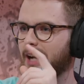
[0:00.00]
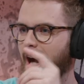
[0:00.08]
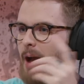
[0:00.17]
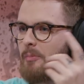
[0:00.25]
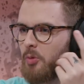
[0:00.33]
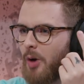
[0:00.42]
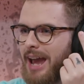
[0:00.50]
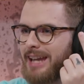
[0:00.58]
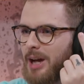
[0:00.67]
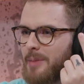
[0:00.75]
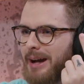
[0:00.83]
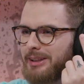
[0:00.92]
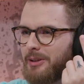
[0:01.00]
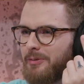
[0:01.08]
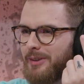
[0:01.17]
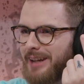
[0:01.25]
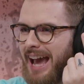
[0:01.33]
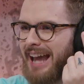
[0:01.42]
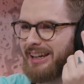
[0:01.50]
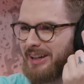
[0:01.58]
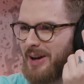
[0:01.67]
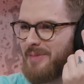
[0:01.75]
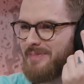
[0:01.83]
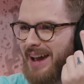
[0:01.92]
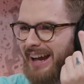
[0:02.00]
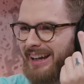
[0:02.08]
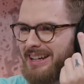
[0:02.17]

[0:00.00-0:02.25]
right about the Fnatic comeback.